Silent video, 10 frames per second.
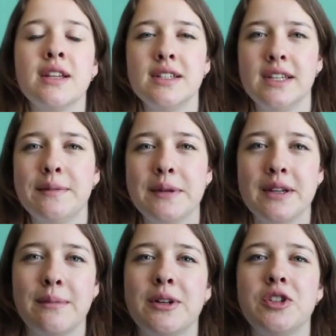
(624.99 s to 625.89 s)
Tip
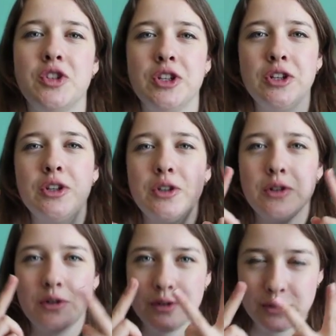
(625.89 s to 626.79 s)
number
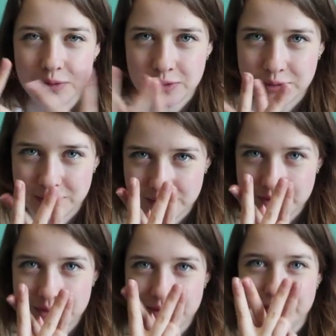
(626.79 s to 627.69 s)

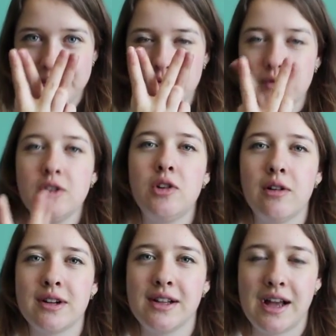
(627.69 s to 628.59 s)
2, go
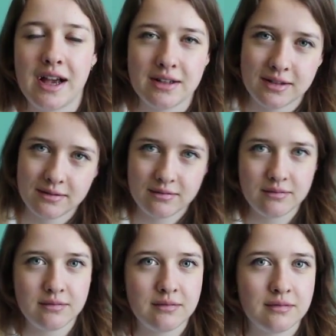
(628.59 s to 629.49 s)
to class.
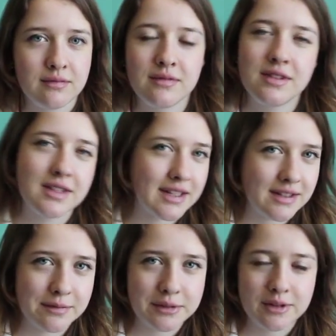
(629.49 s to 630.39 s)
It's that
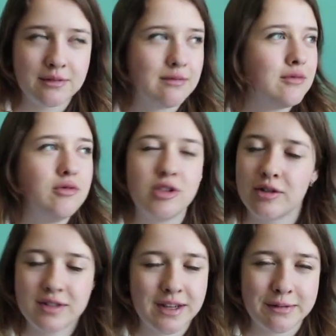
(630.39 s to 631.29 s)
simple.
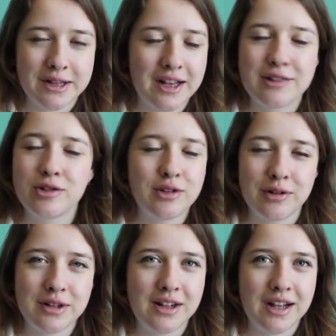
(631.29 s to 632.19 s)
Don't skip class, go
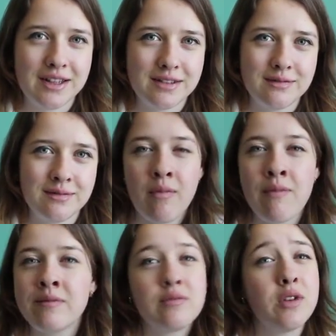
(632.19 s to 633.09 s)
to class.
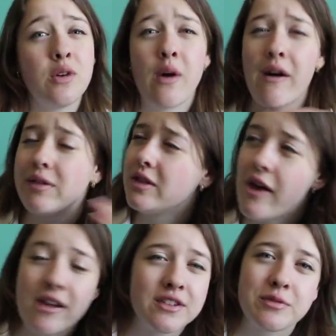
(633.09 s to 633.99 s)
You'll have
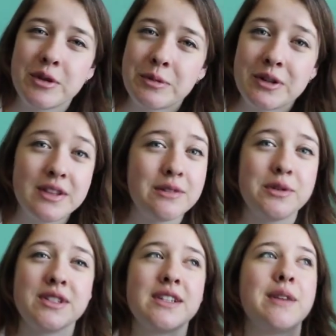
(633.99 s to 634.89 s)
lots of people that will
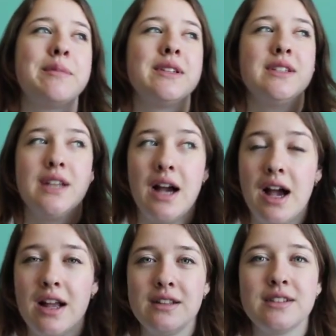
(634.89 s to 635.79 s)
skip
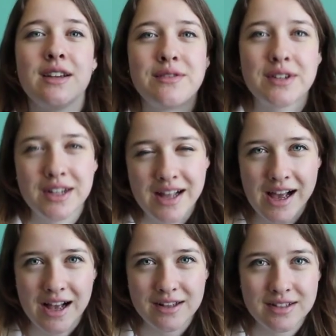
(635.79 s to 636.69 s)
tons of
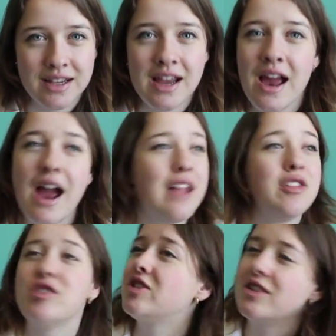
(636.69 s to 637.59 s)
class and
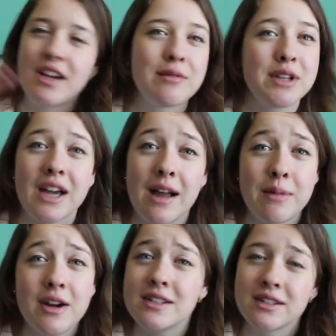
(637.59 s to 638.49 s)
they'll still get really high
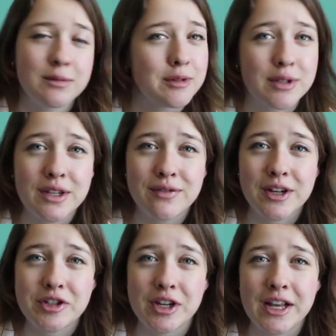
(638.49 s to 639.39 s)
marks and it'll be really
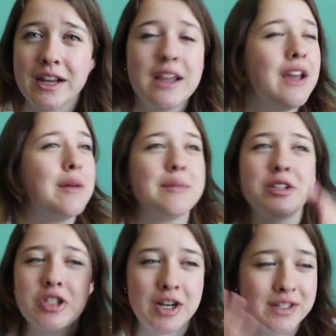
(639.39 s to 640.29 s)
frustrating. But
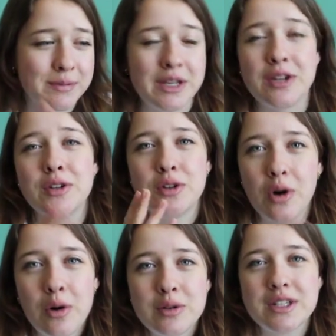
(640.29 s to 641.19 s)
trust me,
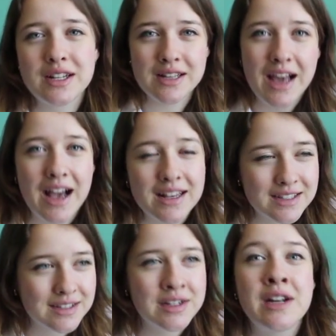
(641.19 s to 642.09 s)
go to
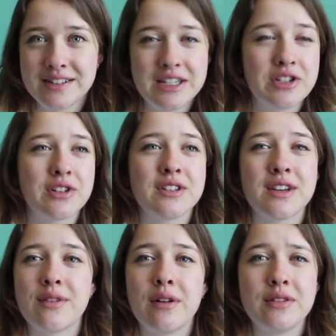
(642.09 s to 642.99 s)
class. Teachers
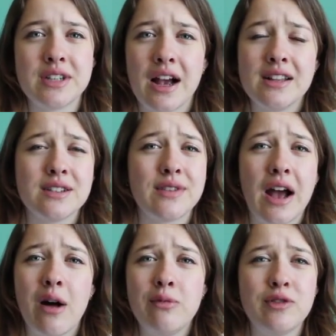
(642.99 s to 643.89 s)
give out tons of
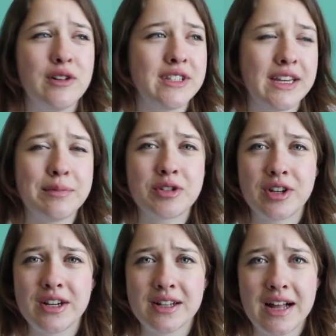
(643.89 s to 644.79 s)
helpful tips
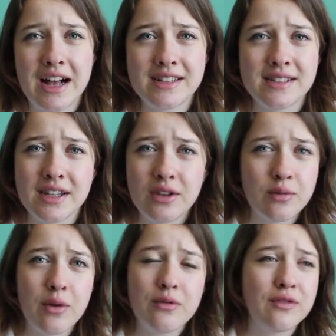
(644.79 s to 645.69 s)
during class that you
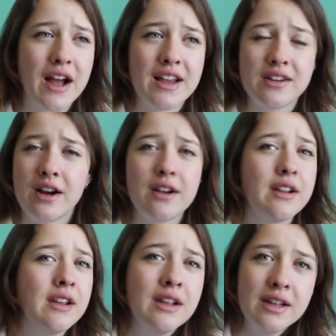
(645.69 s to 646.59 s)
won't find on
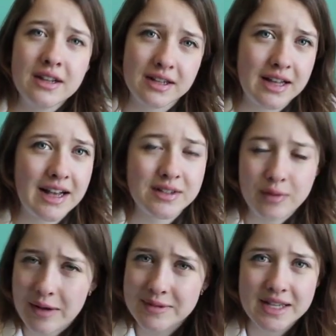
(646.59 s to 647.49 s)
class
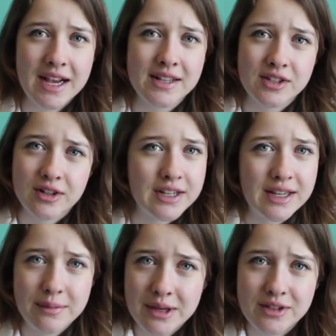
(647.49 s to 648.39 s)
websites or in
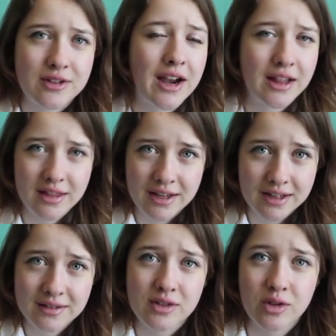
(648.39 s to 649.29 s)
emails or anything.
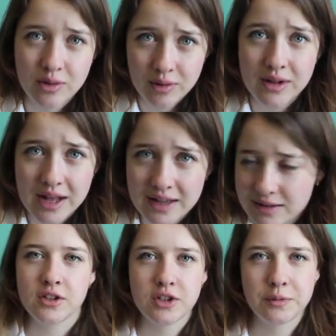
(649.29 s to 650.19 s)
So go to class.
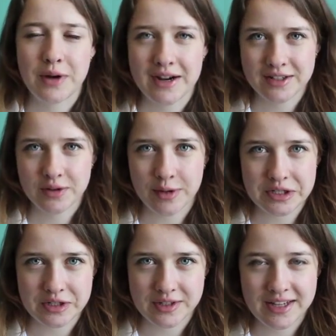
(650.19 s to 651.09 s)
Do practice
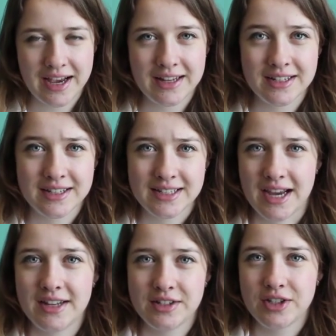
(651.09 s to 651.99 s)
questions and
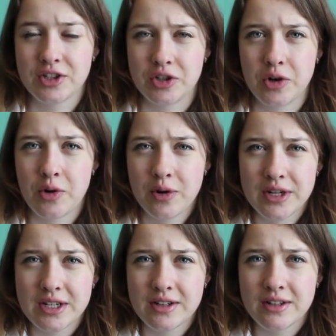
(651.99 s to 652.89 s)
attend
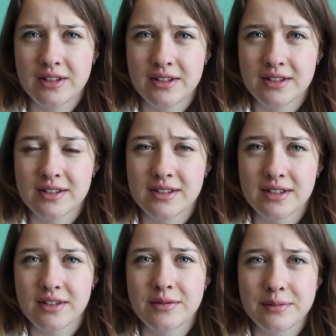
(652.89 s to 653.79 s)
tutorials.
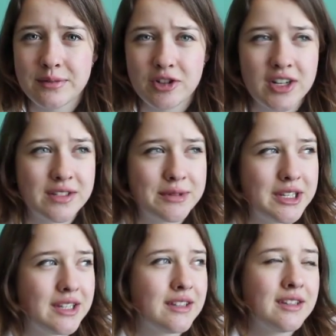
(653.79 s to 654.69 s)
Trust
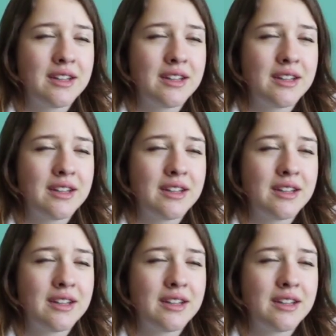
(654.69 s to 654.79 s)
me.